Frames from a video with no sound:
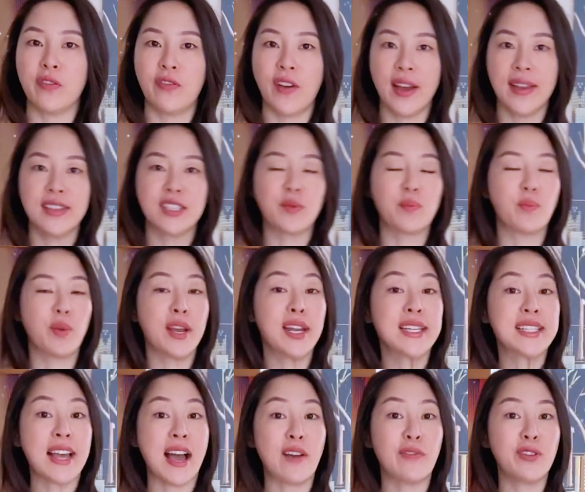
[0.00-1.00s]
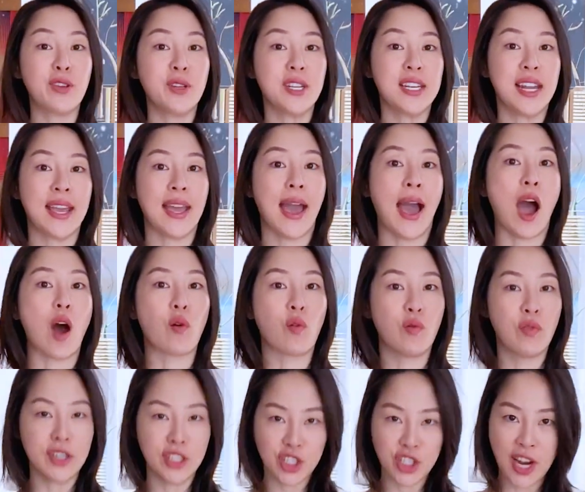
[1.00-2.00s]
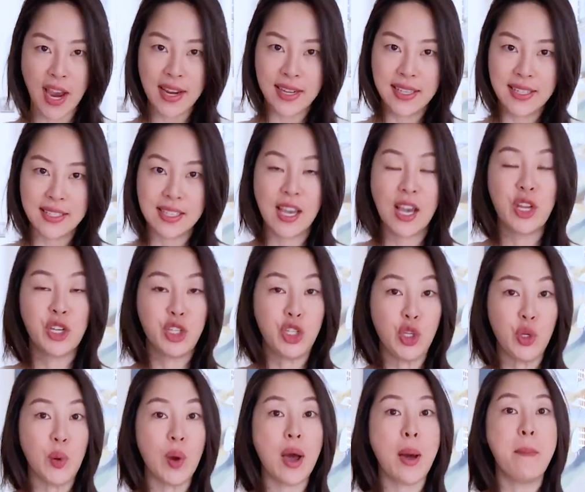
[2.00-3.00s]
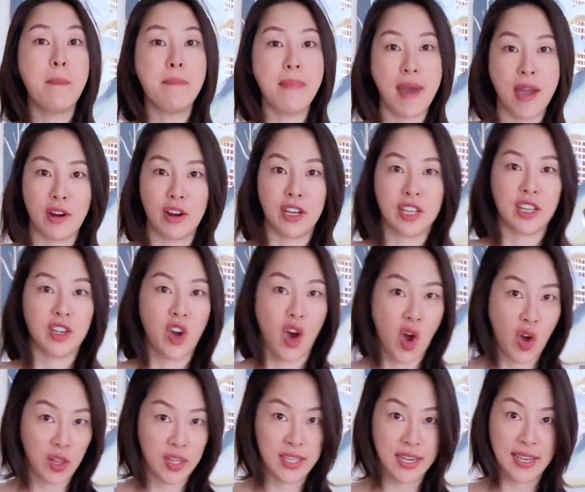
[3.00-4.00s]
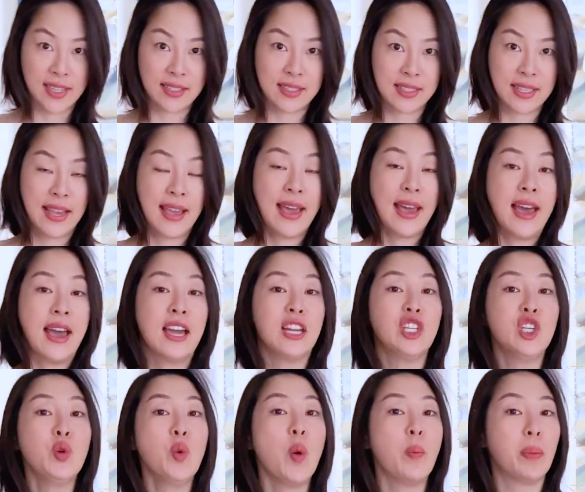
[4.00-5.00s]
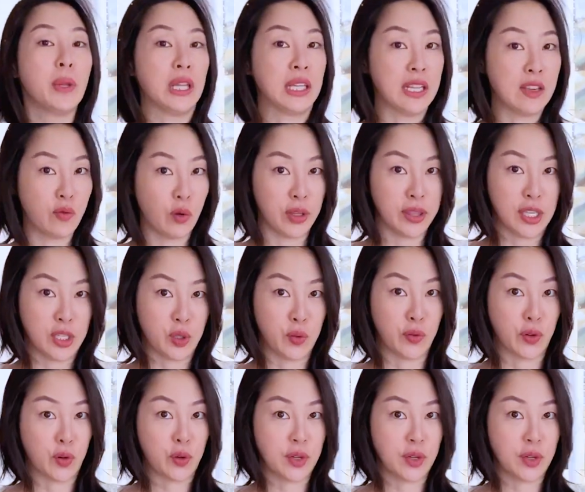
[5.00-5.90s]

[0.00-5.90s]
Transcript: fun to break down for you today how rich Chinese do American holidays. And you will believe what they do for